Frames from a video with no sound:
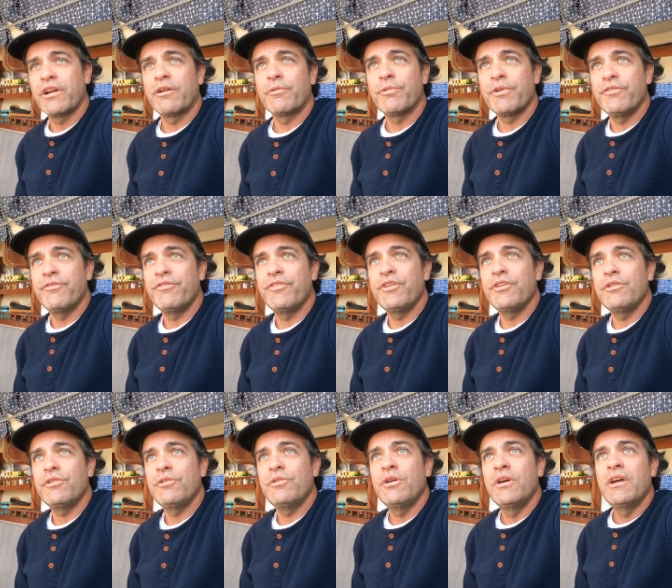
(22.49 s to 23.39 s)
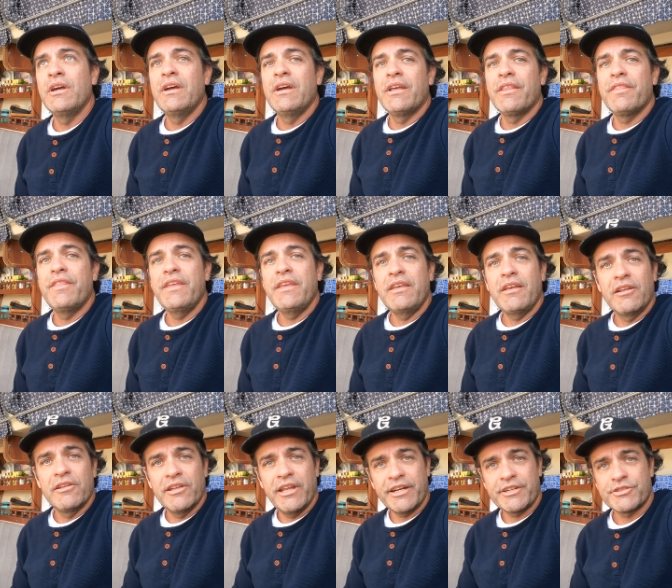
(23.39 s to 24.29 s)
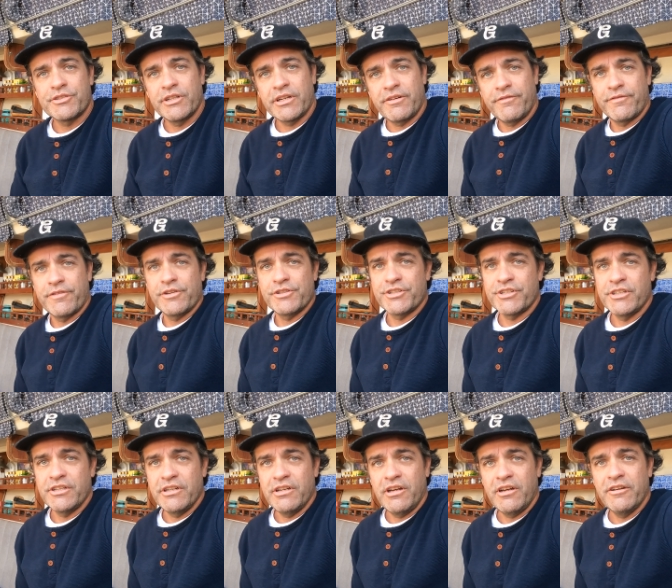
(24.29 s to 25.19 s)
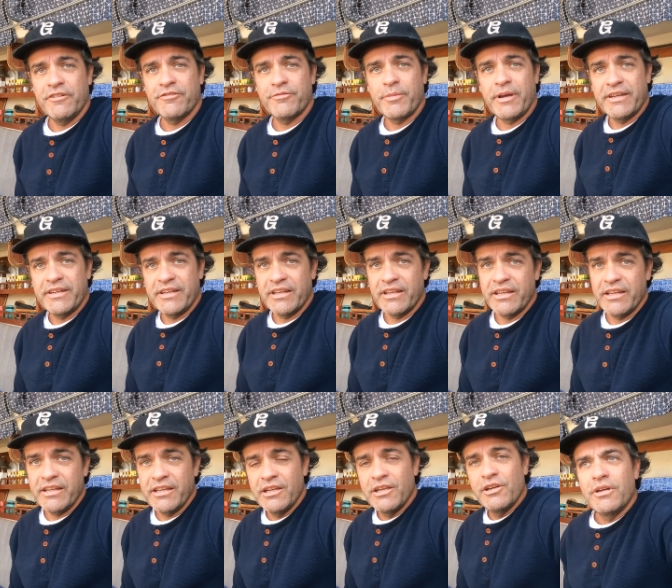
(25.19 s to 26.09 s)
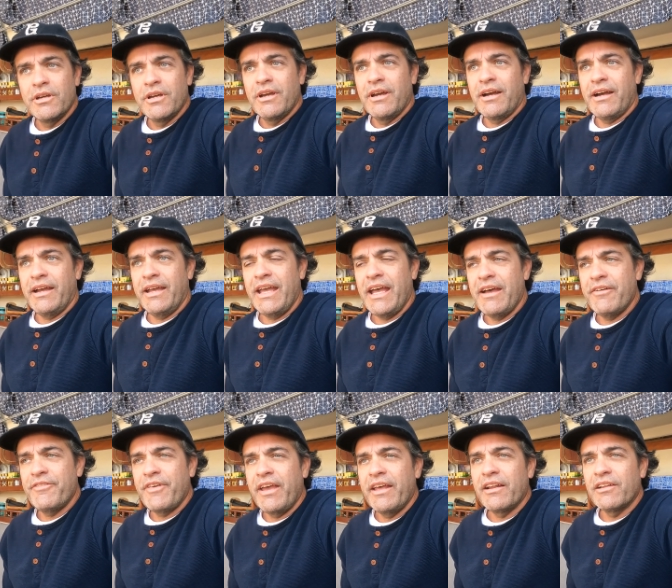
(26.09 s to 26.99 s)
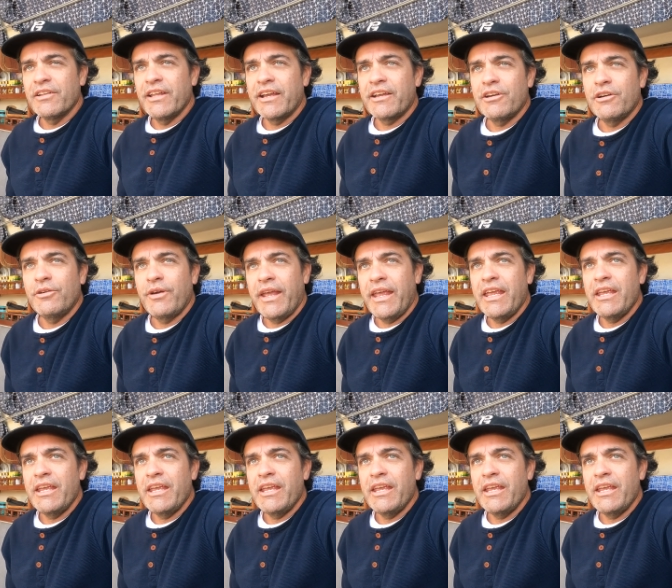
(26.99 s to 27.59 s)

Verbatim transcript: gonna review the electric version of my dinghy. I have an ALEKO